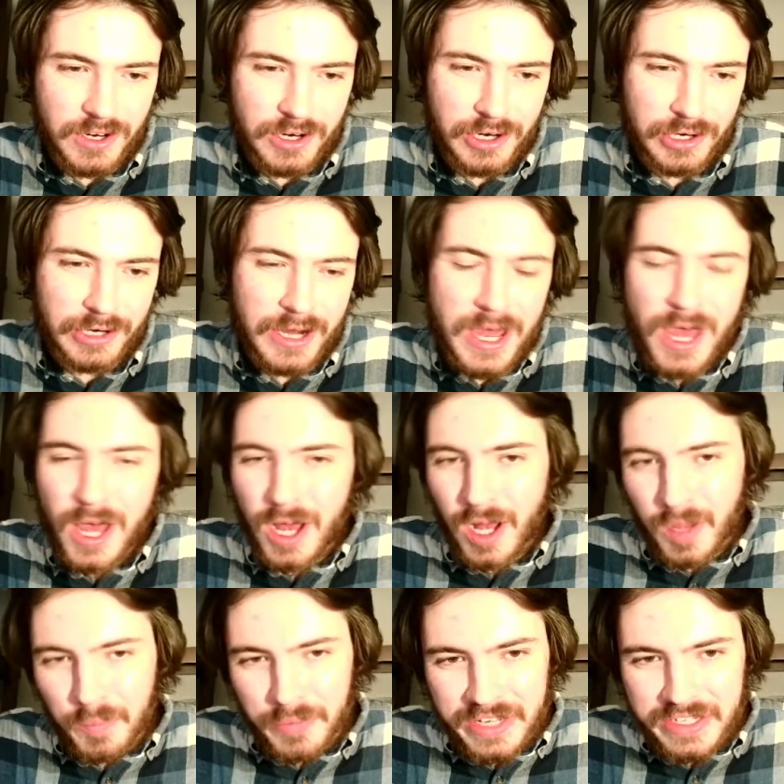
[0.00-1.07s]
are
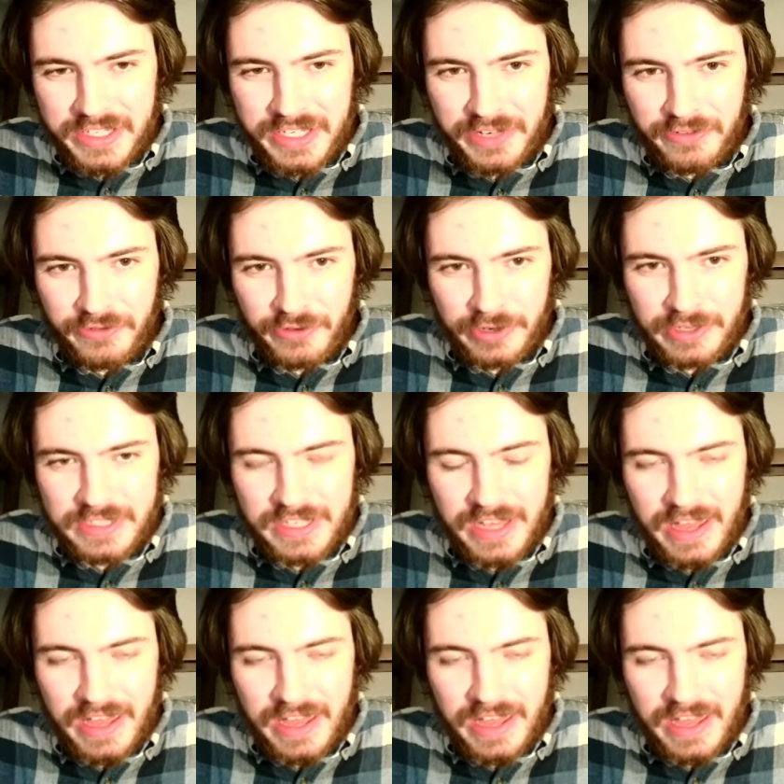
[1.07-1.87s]
a bit different,